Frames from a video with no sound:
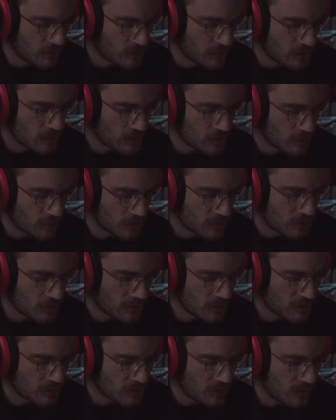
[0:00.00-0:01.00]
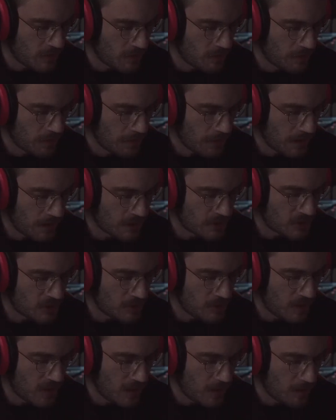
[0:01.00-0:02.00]
to the source of the scream, and
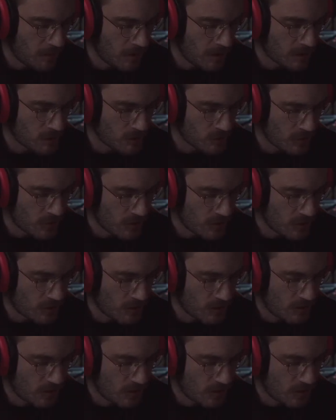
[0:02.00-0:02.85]
she'd been hit by a truck,